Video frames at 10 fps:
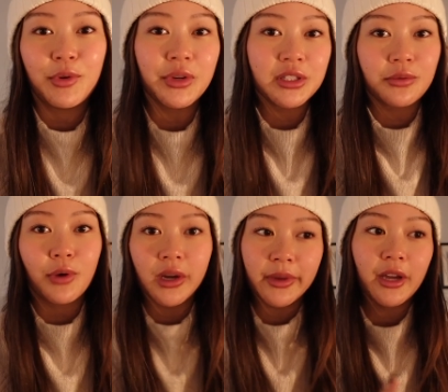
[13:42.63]
we went to
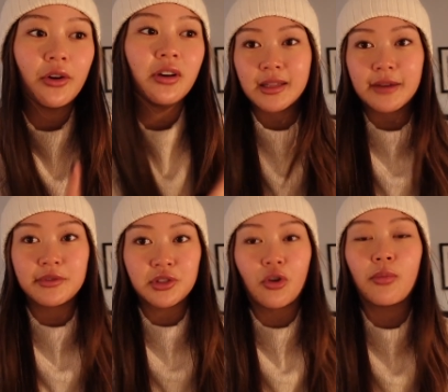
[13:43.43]
Whatabagel. They have
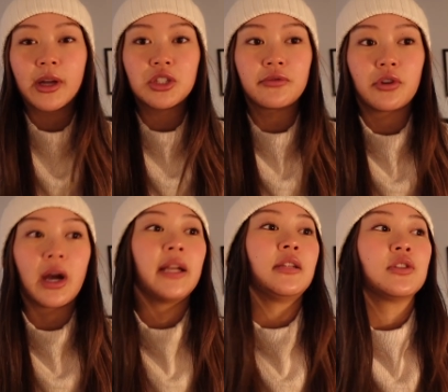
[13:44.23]
so much
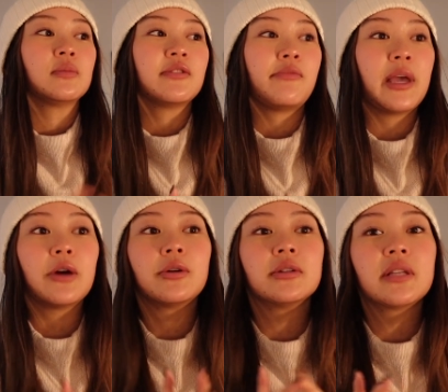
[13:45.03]
variety in terms of
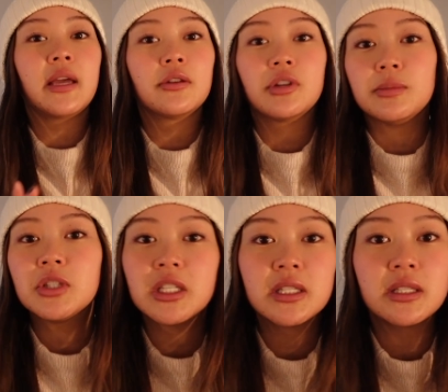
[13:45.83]
bagels and cream
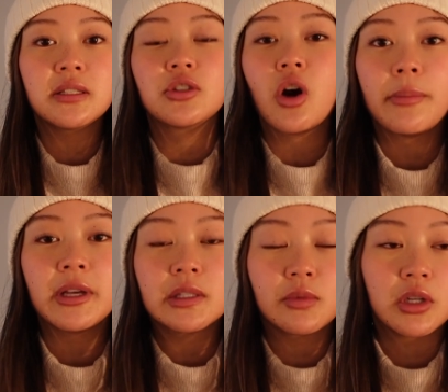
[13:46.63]
cheese and toppings and